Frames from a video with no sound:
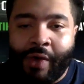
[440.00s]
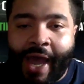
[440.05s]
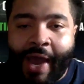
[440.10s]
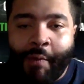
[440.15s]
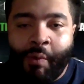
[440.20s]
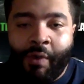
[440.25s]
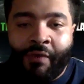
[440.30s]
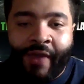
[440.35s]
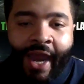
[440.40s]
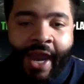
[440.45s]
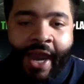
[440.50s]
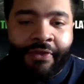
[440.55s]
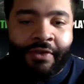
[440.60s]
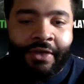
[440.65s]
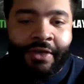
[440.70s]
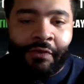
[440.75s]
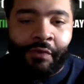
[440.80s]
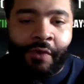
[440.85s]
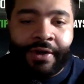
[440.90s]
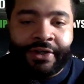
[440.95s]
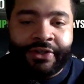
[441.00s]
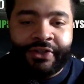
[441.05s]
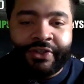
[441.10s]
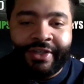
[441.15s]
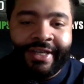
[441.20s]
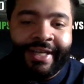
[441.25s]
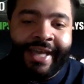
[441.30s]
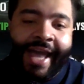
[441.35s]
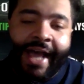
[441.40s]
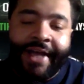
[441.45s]
with Anthony Richardson
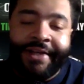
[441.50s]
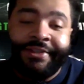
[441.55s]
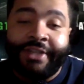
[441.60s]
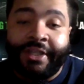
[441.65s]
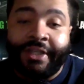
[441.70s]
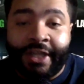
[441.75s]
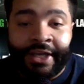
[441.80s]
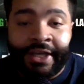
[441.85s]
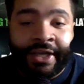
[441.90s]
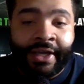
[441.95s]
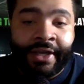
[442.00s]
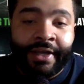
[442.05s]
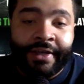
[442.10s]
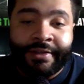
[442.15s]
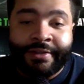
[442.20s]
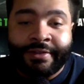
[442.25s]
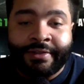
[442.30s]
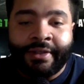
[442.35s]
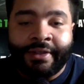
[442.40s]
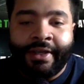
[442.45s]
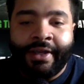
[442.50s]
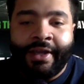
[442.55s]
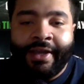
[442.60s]
he has the legs,